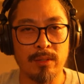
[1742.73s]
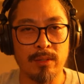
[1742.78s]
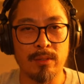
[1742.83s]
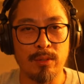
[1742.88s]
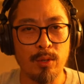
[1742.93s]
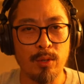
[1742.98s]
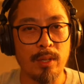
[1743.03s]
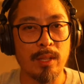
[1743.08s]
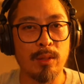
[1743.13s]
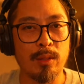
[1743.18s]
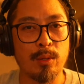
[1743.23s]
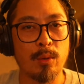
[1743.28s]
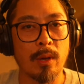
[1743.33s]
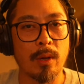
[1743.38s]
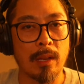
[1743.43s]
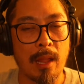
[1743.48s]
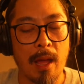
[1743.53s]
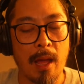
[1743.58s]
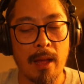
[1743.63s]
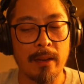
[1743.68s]
can do a
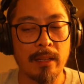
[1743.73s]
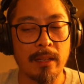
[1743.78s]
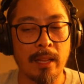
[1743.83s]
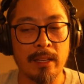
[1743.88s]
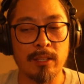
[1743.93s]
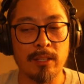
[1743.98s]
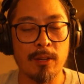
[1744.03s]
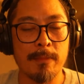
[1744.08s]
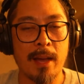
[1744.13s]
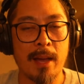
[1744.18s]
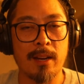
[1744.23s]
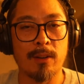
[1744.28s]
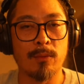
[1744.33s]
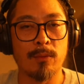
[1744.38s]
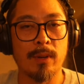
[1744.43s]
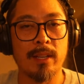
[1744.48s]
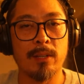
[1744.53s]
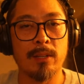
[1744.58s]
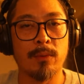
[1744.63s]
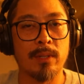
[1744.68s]
lot. Like, no matter what
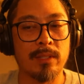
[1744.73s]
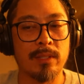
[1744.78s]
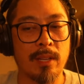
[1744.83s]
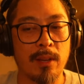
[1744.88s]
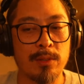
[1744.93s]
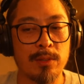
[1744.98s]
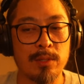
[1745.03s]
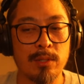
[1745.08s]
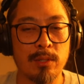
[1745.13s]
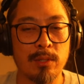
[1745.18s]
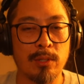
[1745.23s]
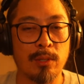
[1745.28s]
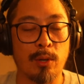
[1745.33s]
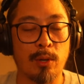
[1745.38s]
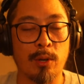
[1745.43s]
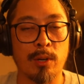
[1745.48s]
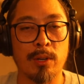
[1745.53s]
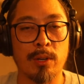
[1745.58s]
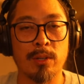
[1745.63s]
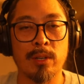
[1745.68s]
anyone tells you
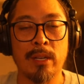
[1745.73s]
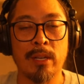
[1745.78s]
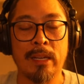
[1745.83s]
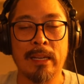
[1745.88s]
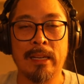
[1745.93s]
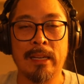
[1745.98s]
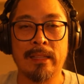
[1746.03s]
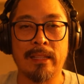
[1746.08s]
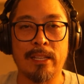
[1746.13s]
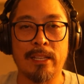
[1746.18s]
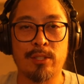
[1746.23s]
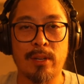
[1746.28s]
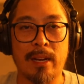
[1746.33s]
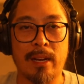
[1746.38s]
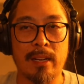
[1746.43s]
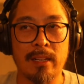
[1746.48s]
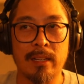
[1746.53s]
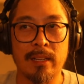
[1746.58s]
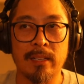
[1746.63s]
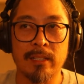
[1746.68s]
or they try
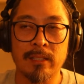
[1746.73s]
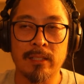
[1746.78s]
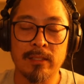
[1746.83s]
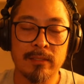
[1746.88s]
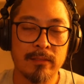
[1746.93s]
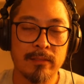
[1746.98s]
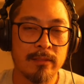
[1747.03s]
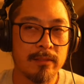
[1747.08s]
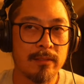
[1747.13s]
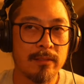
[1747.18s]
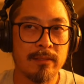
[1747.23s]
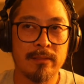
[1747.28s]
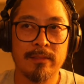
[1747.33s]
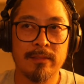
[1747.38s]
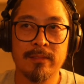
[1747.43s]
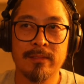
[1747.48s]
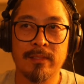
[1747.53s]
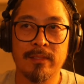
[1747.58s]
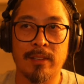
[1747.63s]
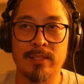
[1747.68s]
to,
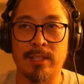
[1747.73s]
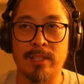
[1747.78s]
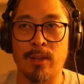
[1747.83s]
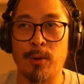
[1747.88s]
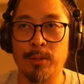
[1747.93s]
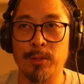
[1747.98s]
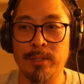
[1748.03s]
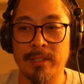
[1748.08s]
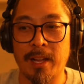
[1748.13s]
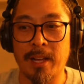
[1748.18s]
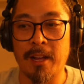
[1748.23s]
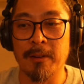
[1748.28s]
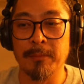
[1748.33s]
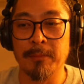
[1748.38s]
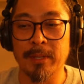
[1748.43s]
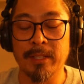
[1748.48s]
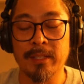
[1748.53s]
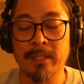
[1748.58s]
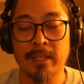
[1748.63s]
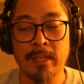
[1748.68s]
I say, hold you down,
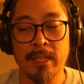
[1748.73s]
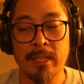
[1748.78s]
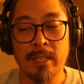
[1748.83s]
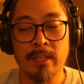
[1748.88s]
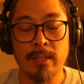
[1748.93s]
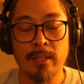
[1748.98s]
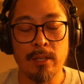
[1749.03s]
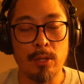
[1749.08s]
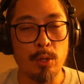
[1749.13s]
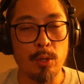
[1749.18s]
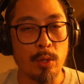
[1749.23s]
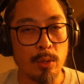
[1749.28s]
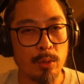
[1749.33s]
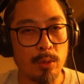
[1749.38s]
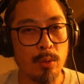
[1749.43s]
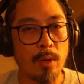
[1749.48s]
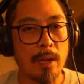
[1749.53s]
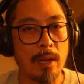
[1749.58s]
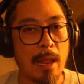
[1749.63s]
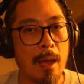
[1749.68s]
but you can do
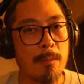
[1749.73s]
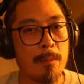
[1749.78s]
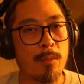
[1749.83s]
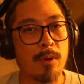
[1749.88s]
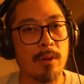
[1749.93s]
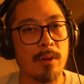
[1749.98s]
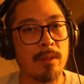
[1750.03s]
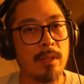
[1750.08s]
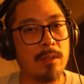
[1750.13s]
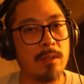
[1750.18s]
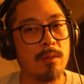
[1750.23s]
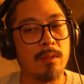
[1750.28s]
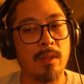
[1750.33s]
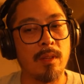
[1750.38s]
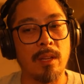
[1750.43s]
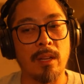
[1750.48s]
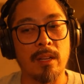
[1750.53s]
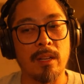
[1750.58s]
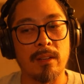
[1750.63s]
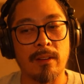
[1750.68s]
a lot more than you
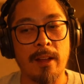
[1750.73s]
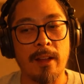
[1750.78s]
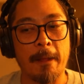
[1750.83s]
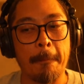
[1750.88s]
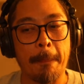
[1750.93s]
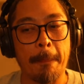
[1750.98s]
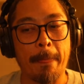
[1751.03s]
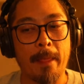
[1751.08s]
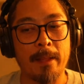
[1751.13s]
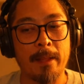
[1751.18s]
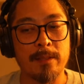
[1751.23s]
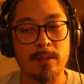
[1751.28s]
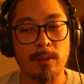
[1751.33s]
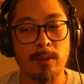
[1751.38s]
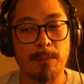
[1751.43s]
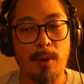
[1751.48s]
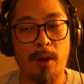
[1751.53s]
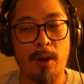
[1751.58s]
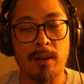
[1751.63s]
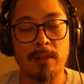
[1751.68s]
think, right? And so
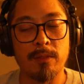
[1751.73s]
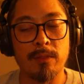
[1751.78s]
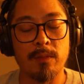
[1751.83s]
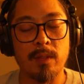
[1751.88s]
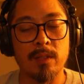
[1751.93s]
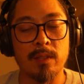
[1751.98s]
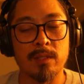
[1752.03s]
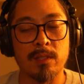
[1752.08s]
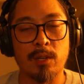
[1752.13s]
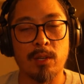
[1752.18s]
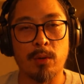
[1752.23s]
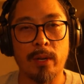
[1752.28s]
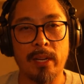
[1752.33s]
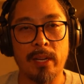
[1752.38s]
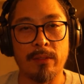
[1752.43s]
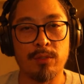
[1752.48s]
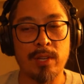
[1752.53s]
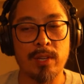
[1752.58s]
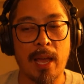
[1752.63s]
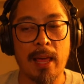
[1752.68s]
part of this creative
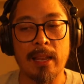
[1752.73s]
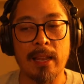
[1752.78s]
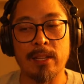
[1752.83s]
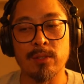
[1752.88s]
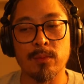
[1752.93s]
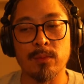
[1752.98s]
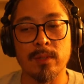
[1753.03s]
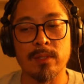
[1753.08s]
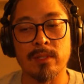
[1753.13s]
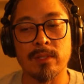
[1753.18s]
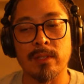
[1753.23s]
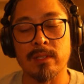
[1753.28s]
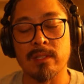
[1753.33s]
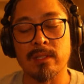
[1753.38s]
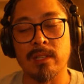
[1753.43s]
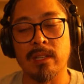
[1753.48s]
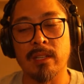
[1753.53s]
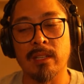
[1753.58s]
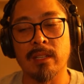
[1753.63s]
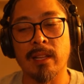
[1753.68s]
challenge was to
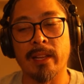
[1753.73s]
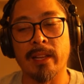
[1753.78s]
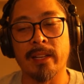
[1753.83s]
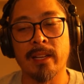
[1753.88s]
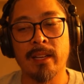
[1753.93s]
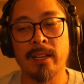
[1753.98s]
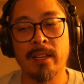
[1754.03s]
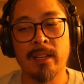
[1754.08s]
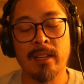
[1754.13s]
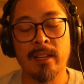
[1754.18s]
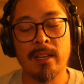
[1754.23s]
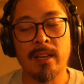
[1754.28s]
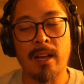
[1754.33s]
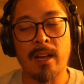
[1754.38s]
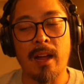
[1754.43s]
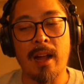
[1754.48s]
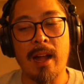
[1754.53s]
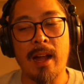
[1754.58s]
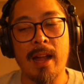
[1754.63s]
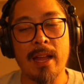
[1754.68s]
see, like,
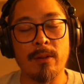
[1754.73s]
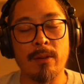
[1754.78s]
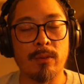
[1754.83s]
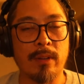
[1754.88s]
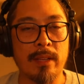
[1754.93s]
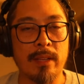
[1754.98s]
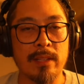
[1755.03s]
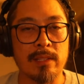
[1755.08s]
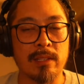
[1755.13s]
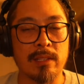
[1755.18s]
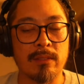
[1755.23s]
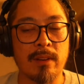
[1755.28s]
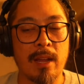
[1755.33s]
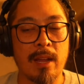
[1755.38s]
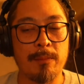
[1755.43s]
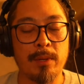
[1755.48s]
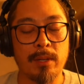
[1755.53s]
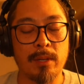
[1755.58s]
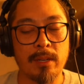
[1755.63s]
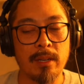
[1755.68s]
all right, well, Instagram,
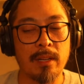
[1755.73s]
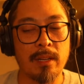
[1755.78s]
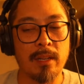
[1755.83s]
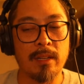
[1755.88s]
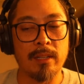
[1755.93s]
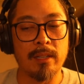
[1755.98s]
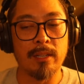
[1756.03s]
you're